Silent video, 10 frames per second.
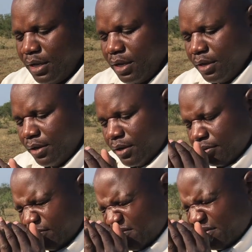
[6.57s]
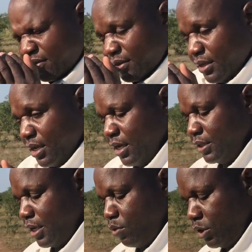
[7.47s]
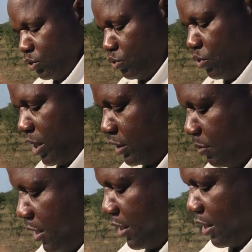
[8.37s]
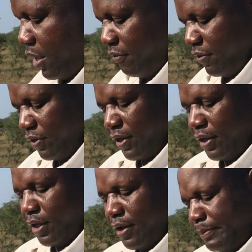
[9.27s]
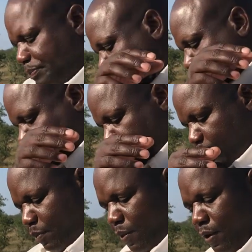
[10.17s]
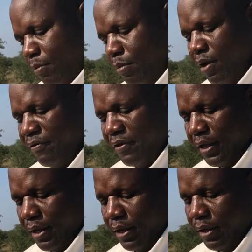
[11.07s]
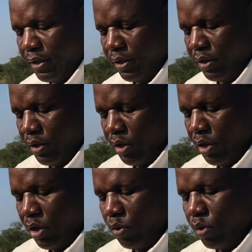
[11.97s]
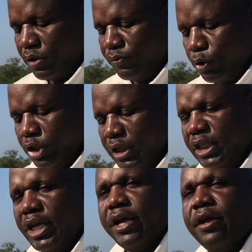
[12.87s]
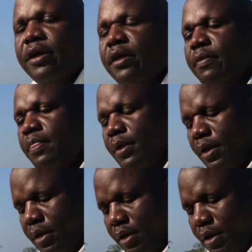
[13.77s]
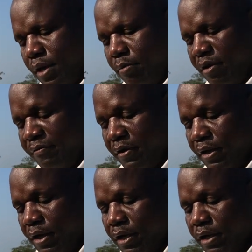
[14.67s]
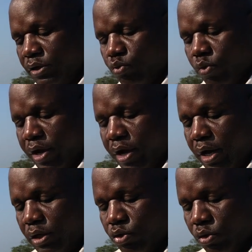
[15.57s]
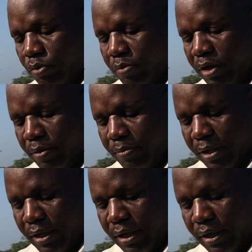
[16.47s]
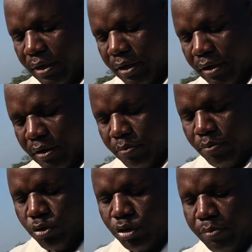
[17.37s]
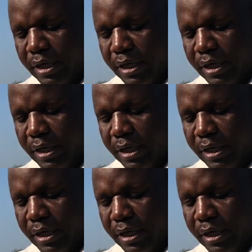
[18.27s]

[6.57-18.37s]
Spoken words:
As I was explaining everything there, my father, he was fortune teller. And my father is where I taught me by the bush